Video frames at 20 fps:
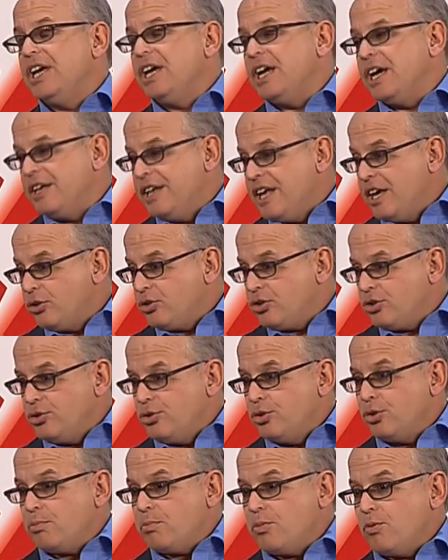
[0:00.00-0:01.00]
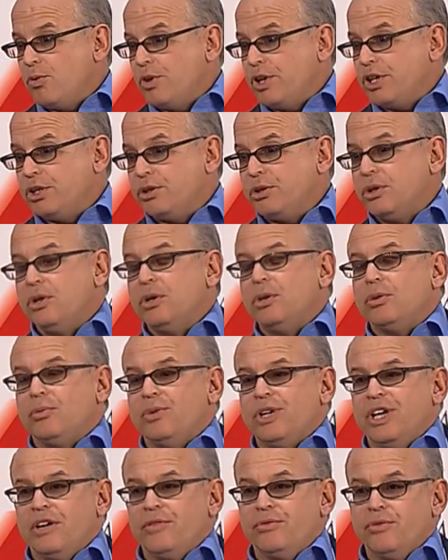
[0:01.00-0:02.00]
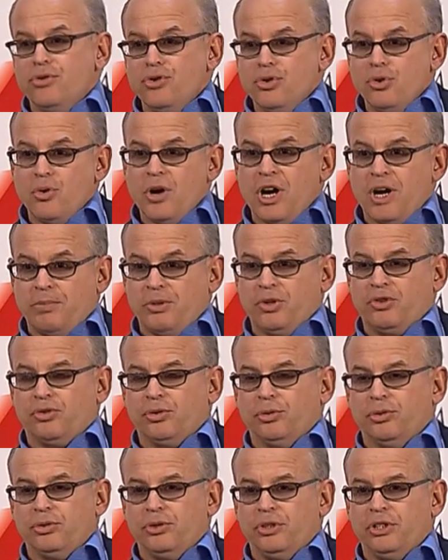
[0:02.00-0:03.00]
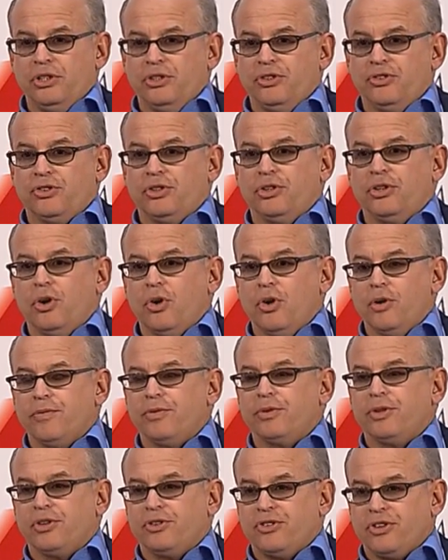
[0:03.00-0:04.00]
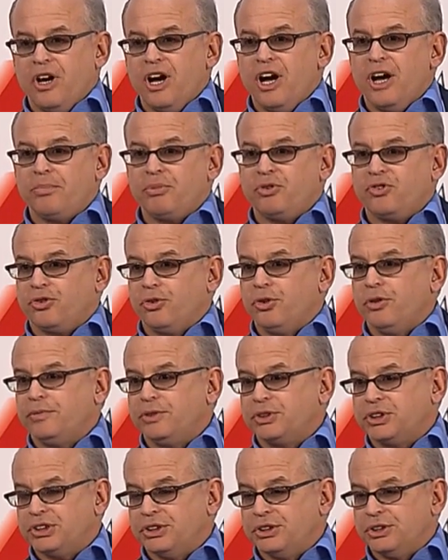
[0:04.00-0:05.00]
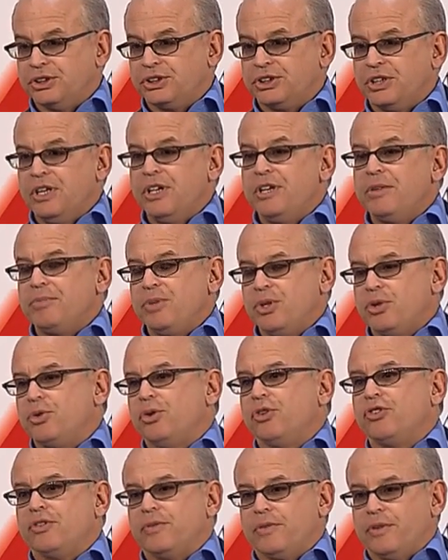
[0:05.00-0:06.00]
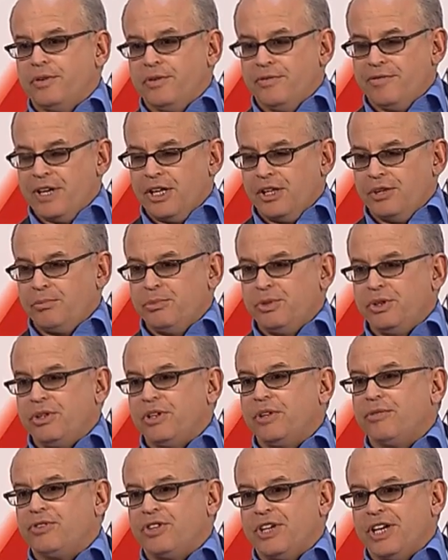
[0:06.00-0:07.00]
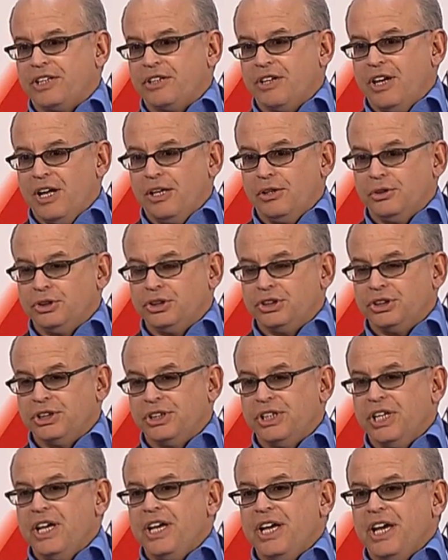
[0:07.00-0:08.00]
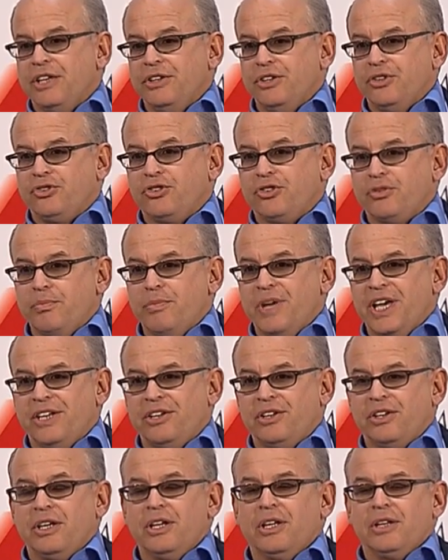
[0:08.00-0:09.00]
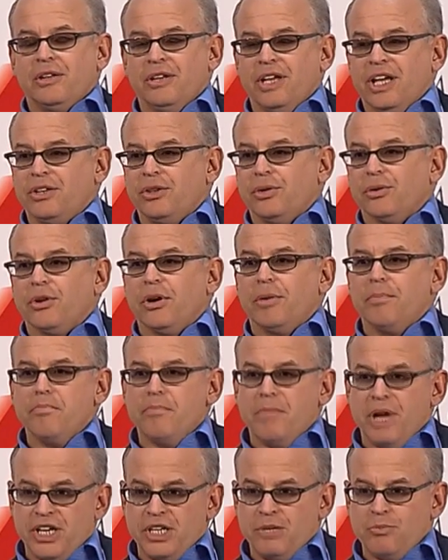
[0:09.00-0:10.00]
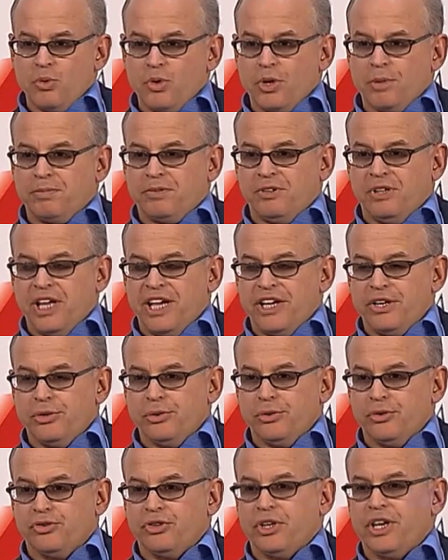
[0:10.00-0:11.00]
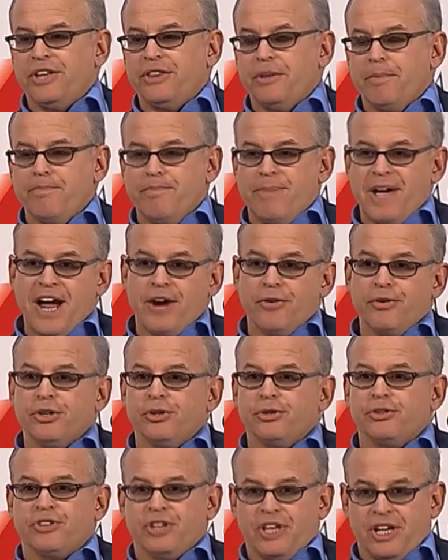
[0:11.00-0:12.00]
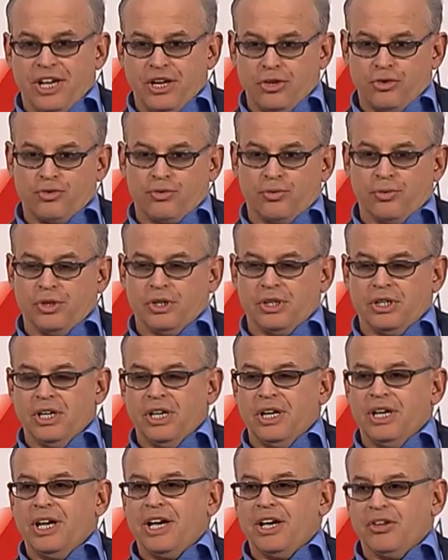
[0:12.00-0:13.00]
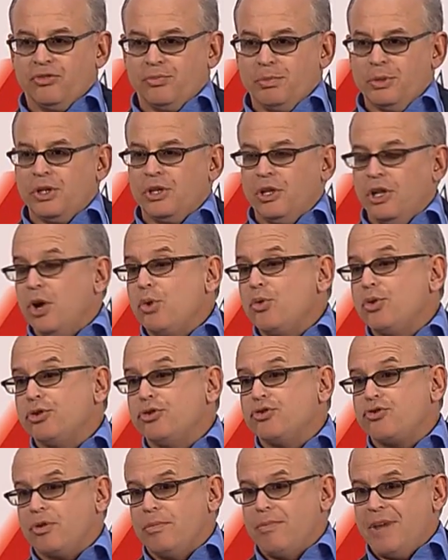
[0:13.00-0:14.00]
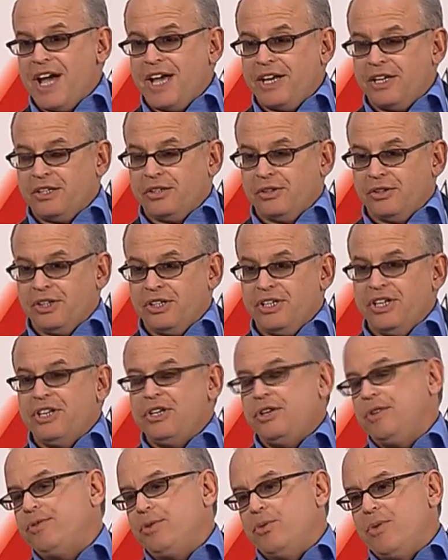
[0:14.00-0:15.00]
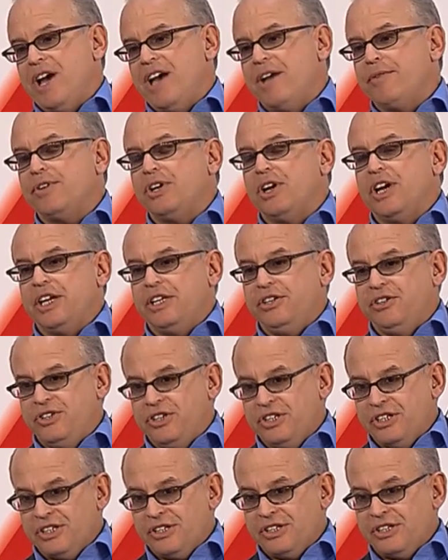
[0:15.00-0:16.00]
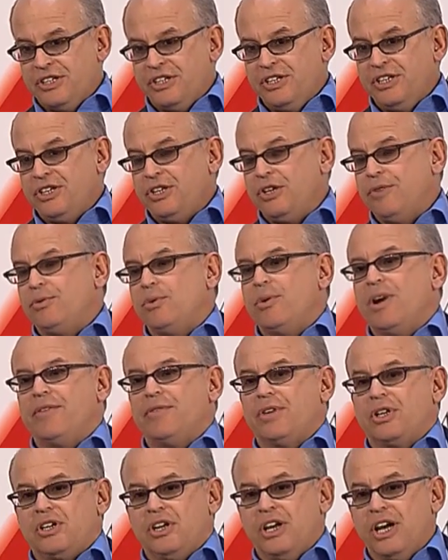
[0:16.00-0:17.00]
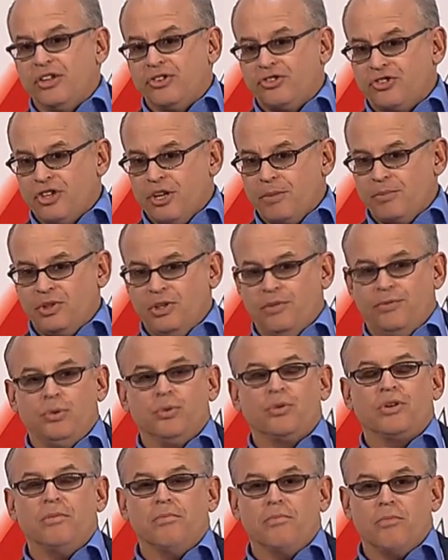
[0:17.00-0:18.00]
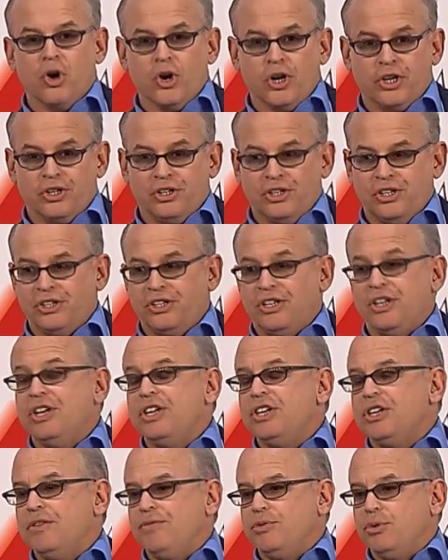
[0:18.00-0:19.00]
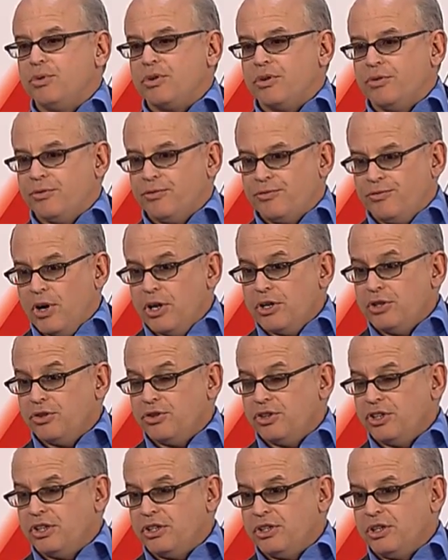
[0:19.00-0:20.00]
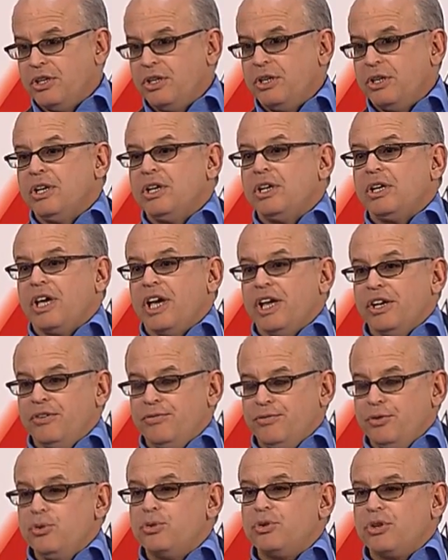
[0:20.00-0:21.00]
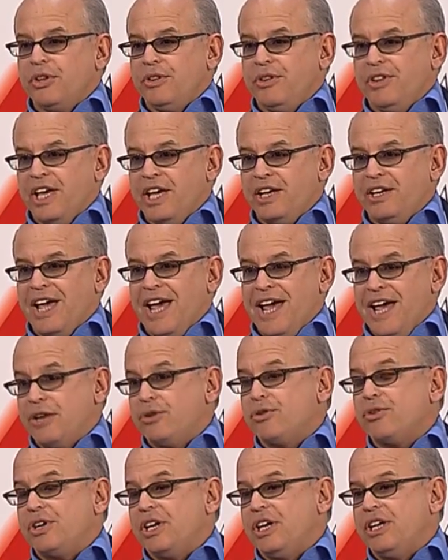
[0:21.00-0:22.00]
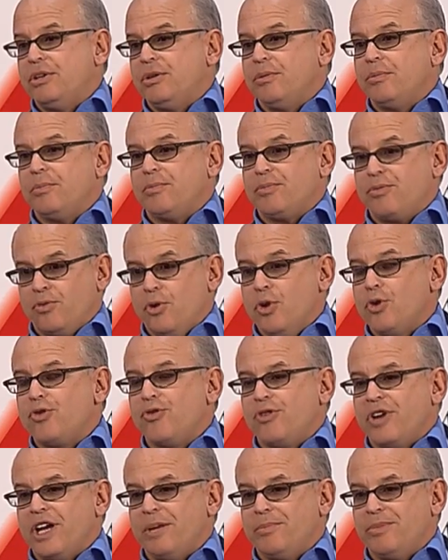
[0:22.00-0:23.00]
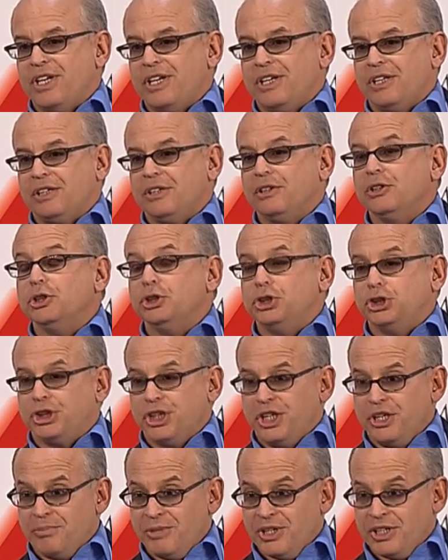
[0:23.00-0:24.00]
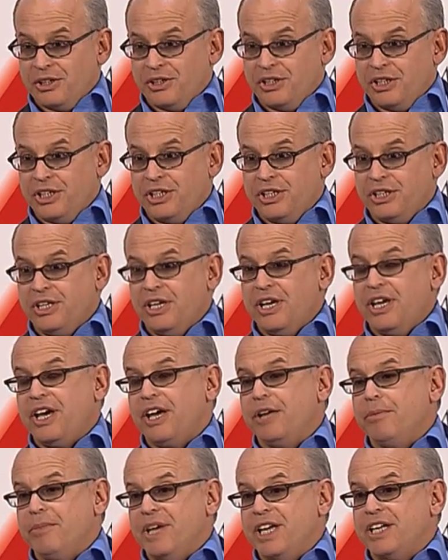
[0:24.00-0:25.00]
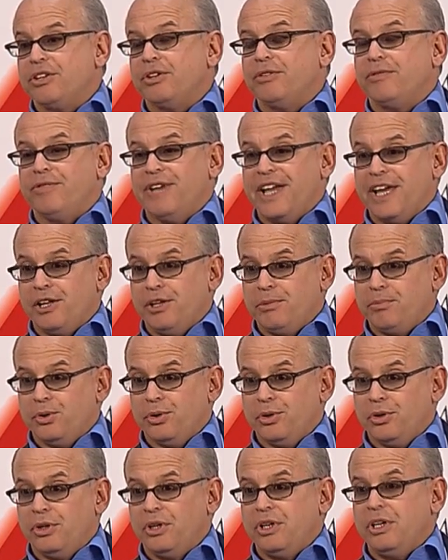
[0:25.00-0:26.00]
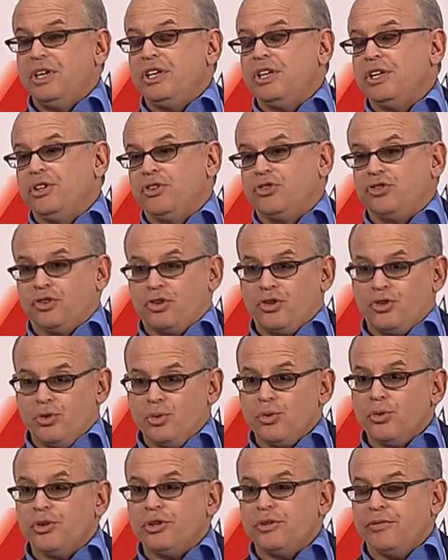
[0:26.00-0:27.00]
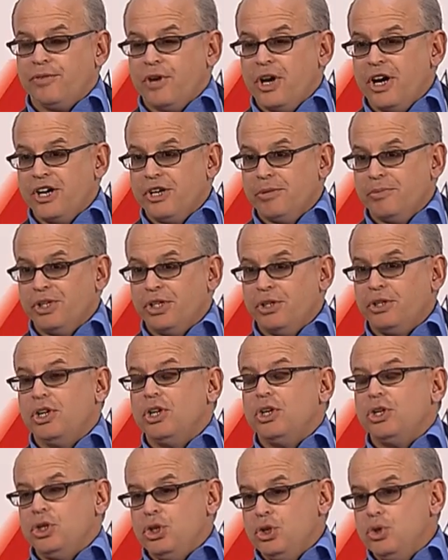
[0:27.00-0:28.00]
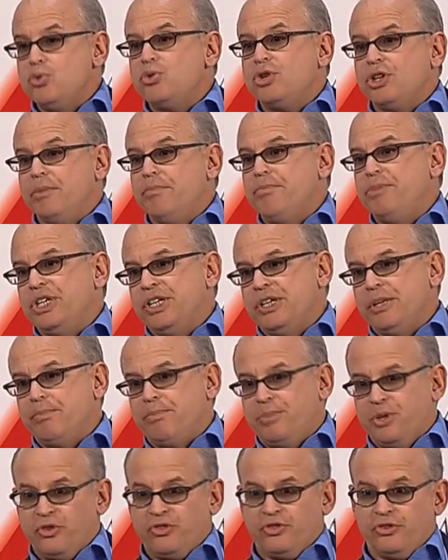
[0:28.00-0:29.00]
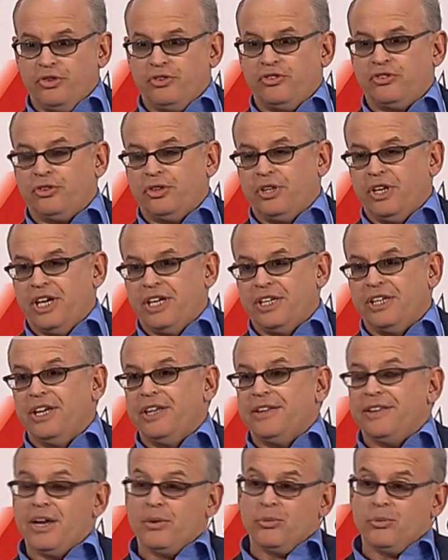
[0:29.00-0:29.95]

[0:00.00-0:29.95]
And now to your point, we have new opportunities in over-the-top services because of the development of technology. And this has meant that there are many more players, and the barrier to entry has been lowered dramatically. If you have an idea, if you have a concept, if you can market it, if you can fund it, and if you can then aggregate programming legitimately and make it available in a secure environment, you can be in business today. That